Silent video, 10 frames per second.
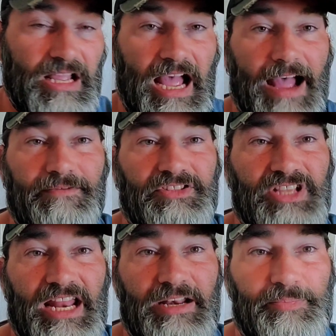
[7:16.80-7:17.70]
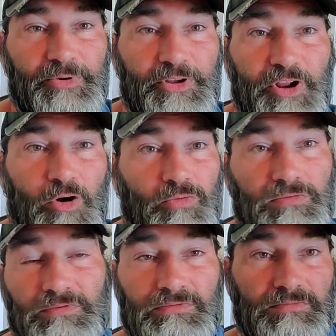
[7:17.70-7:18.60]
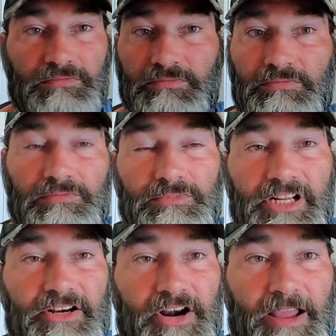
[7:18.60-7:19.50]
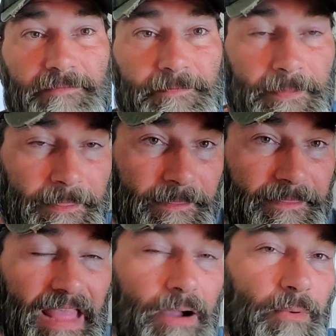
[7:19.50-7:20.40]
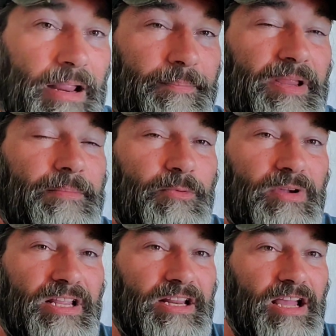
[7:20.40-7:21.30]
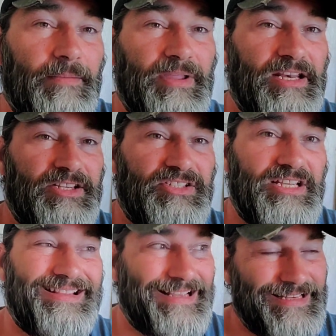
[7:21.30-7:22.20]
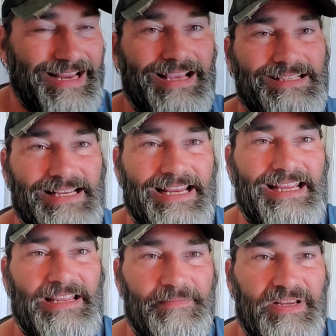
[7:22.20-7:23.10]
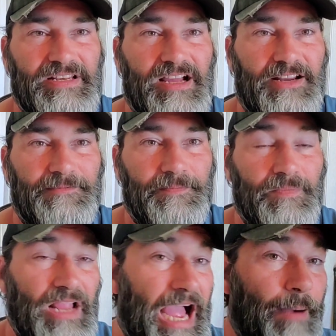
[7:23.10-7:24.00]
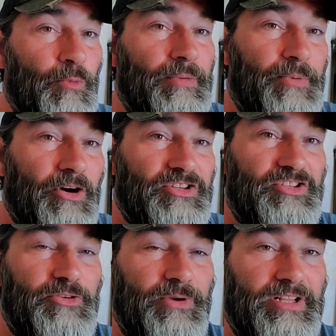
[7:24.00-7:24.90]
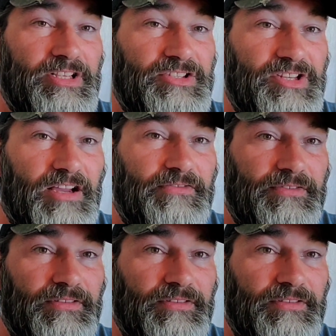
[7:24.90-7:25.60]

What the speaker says: I've decided to put on the internet. That way people can come in and see that, yes, it can be done. I'm one person doing this stuff.